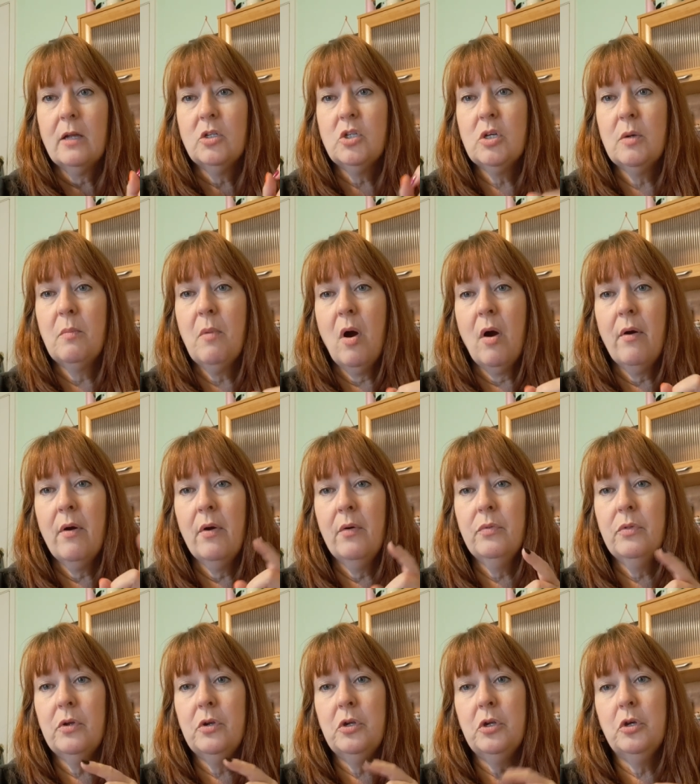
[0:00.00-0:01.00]
Tomorrow,
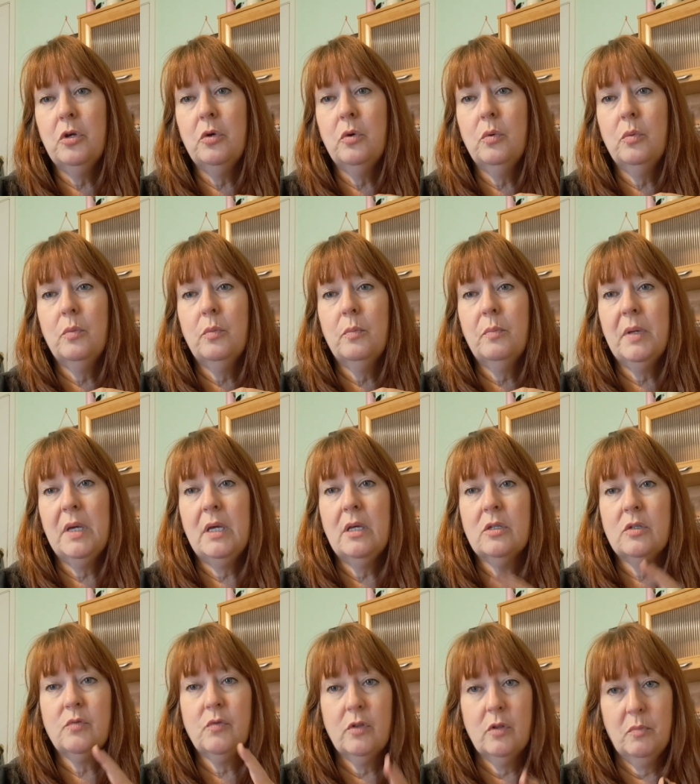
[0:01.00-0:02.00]
the new
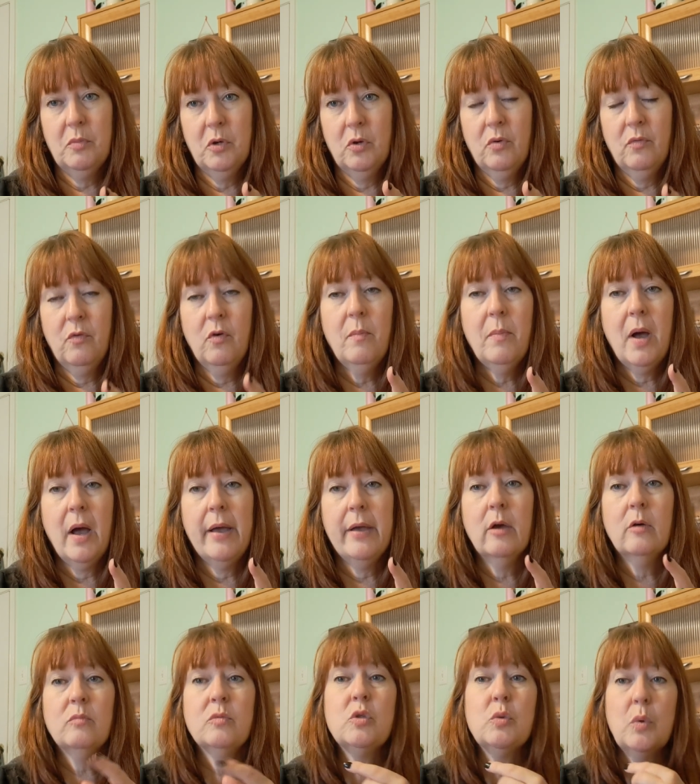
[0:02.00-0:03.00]
piece for the beautiful
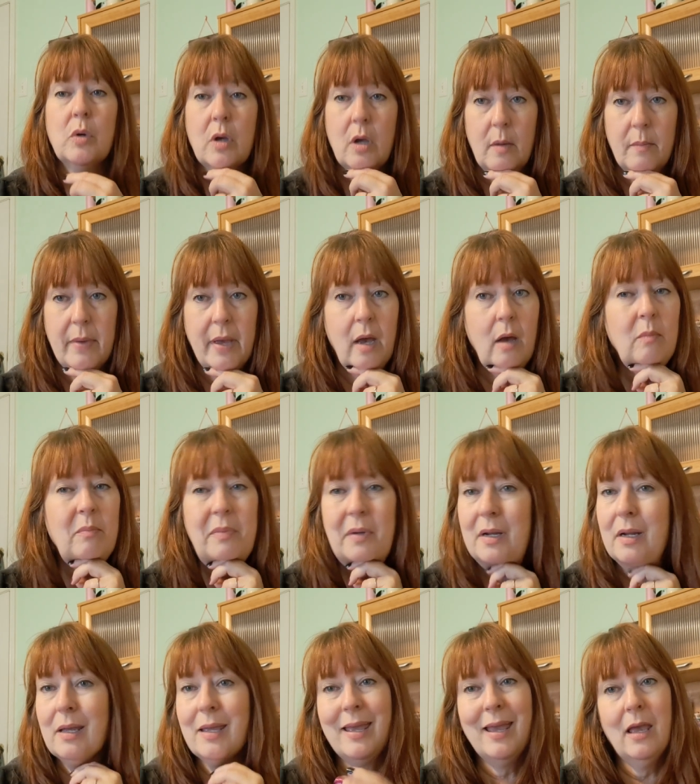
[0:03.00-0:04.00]
biomes will come out. But
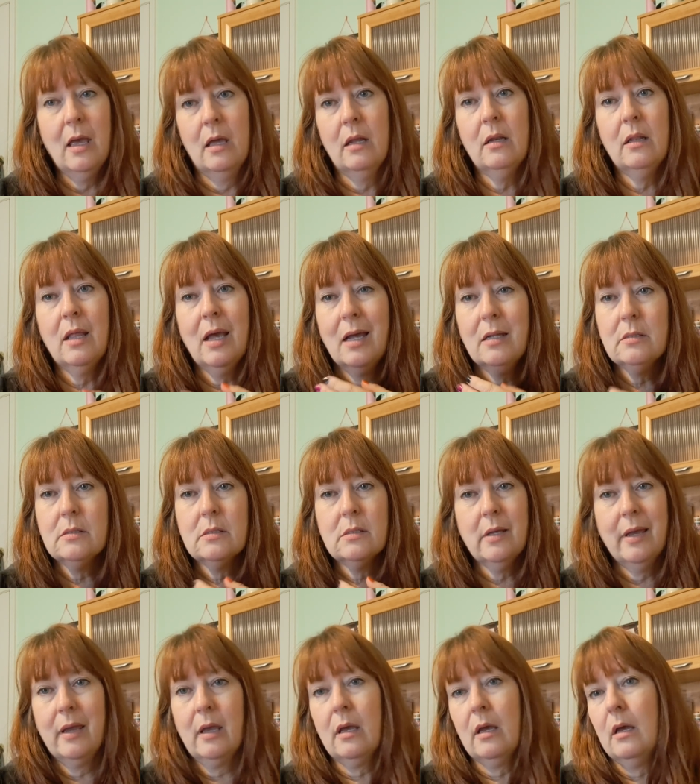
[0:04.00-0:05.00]
again, that's
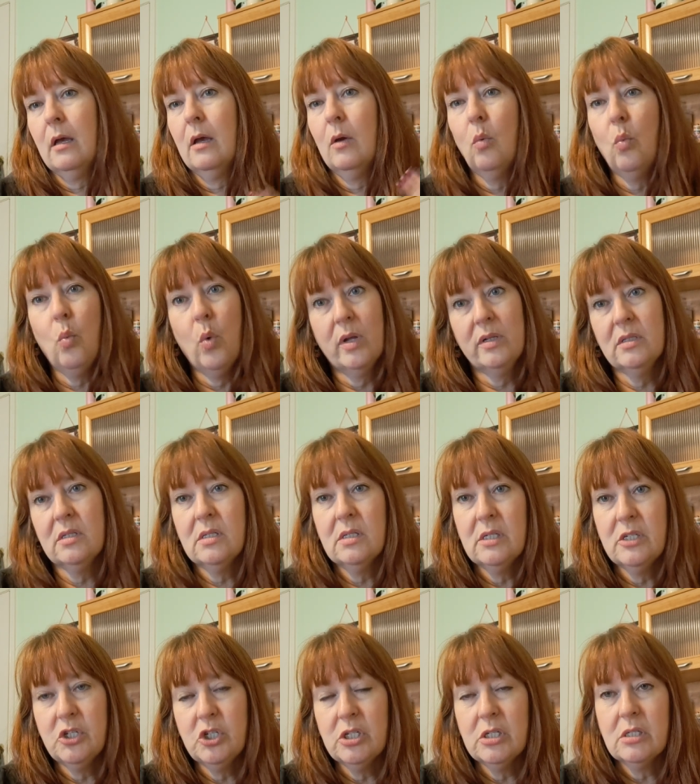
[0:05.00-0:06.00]
like one
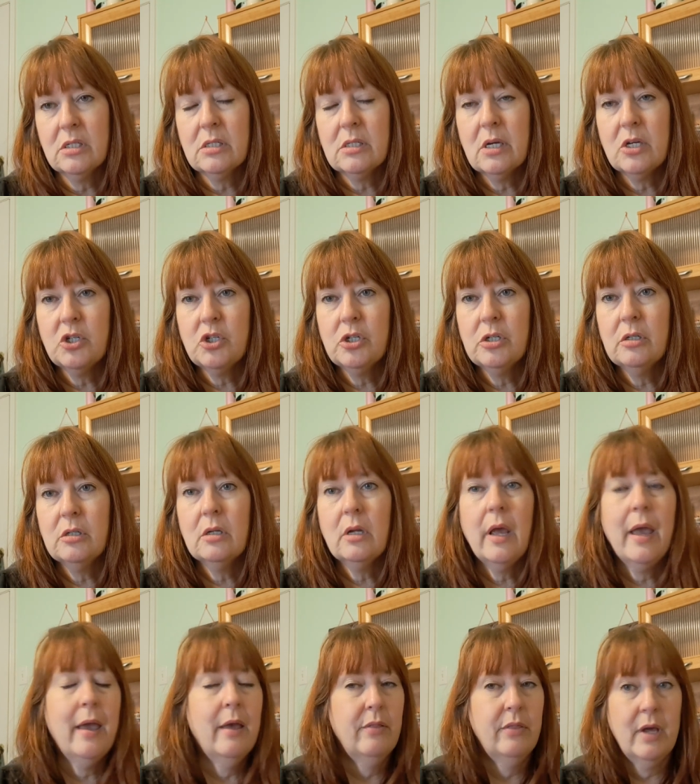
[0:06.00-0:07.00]
stitching session
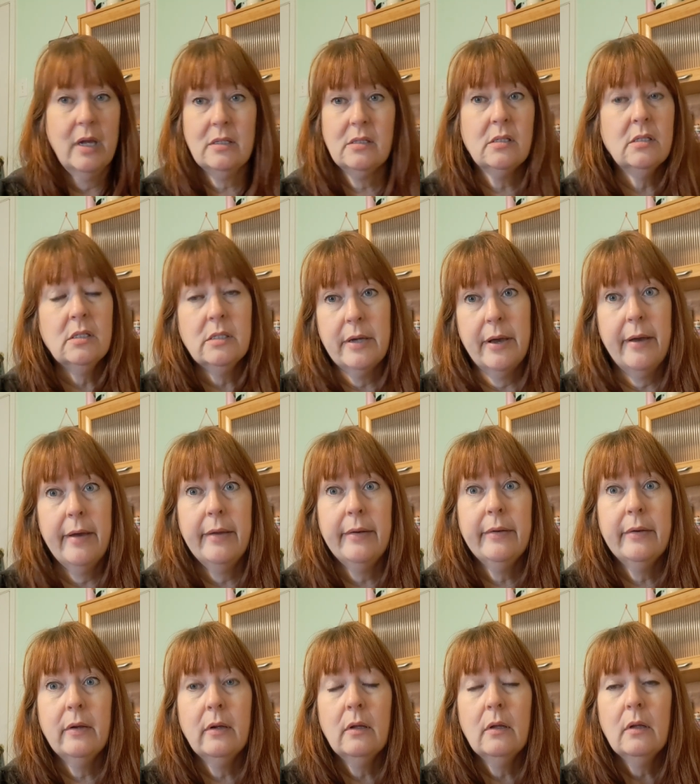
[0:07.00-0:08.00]
and that's
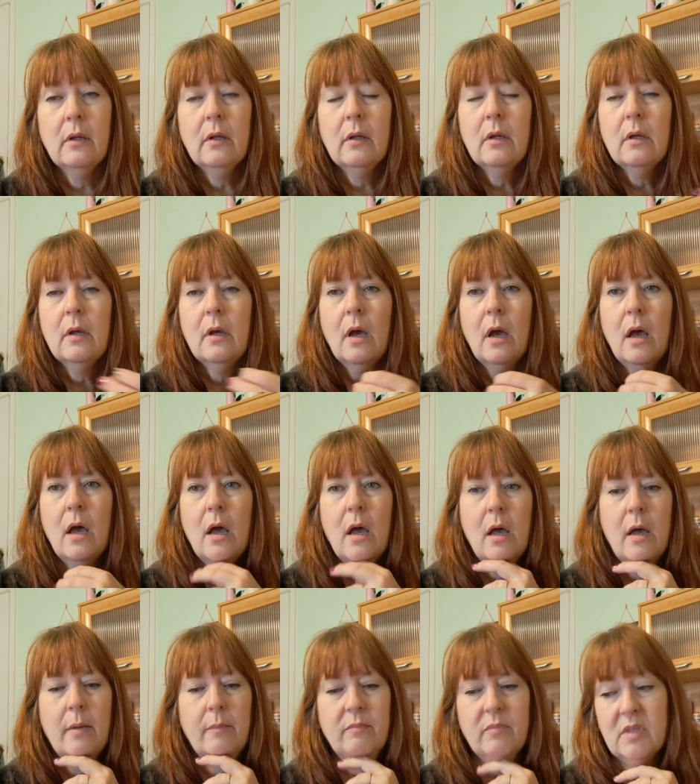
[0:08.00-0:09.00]
done.
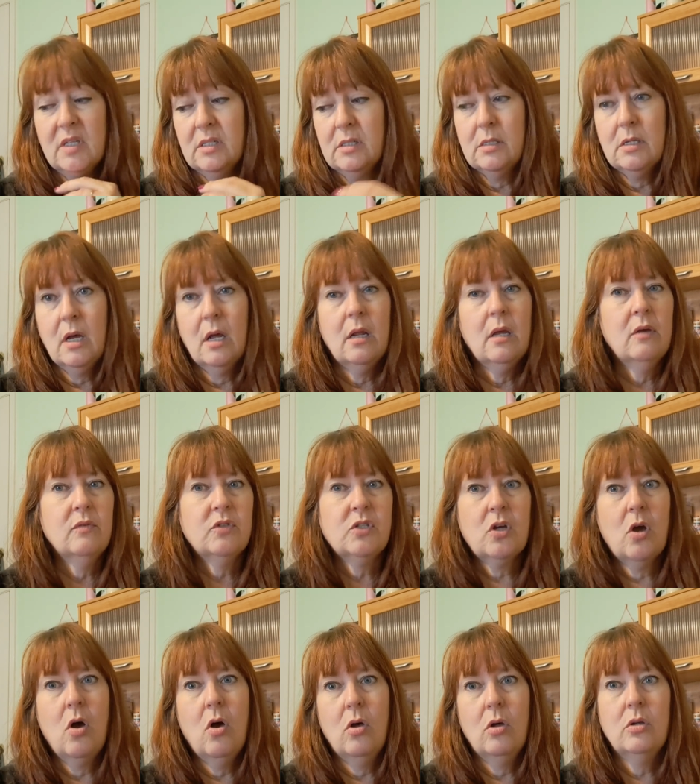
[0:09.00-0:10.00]
Um, the study of
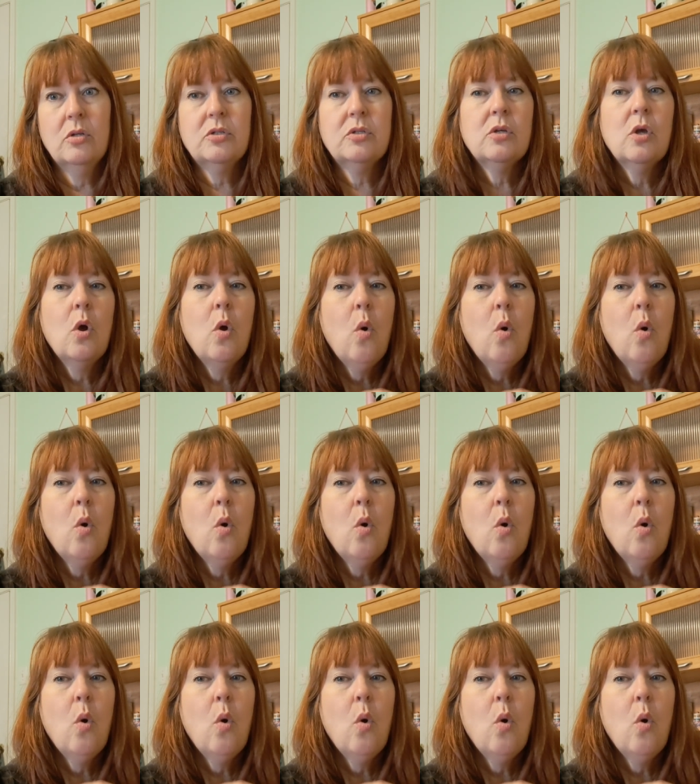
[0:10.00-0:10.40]
skulls